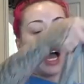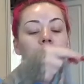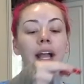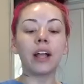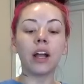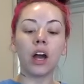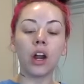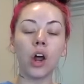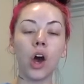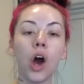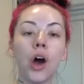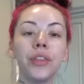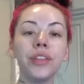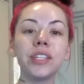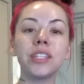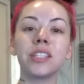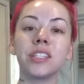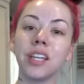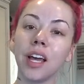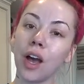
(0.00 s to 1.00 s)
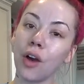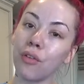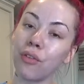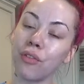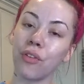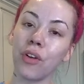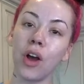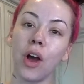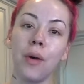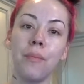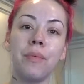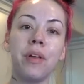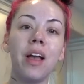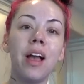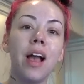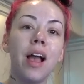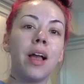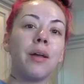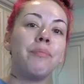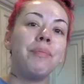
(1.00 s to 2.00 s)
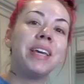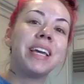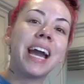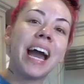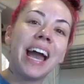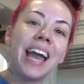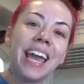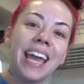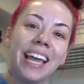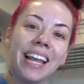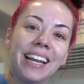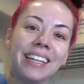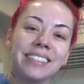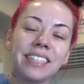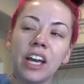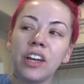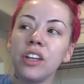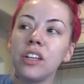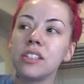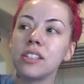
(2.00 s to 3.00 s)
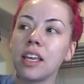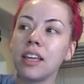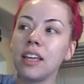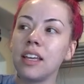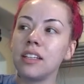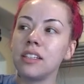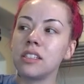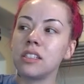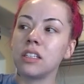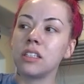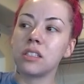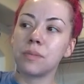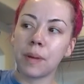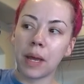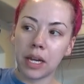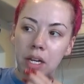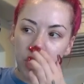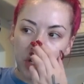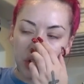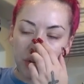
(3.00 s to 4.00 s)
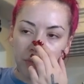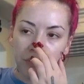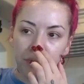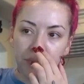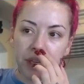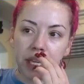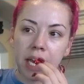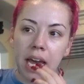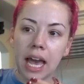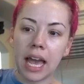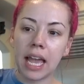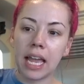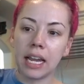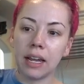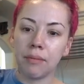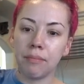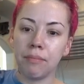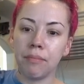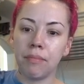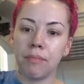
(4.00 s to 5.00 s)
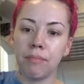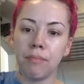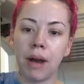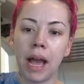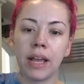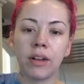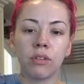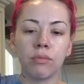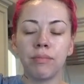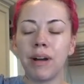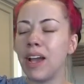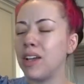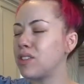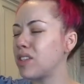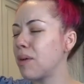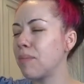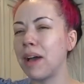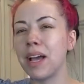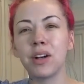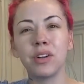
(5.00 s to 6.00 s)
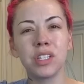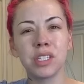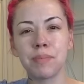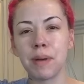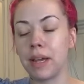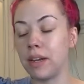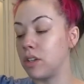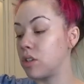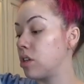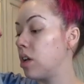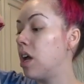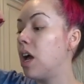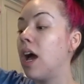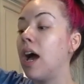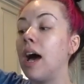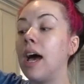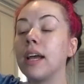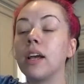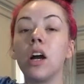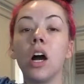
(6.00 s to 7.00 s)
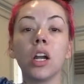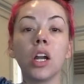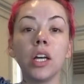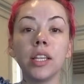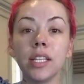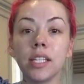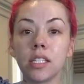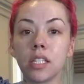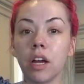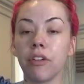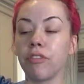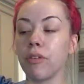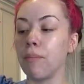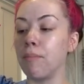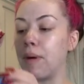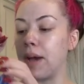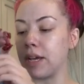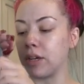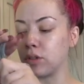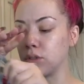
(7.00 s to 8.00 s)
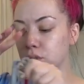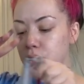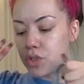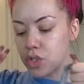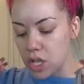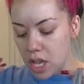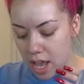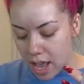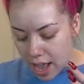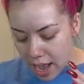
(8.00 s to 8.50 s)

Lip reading: I got all this stuff from Mikael. Is that how you say it in Spanish? Mikael. Why do you say Michael in Spanish? I got all this stuff from Michaels.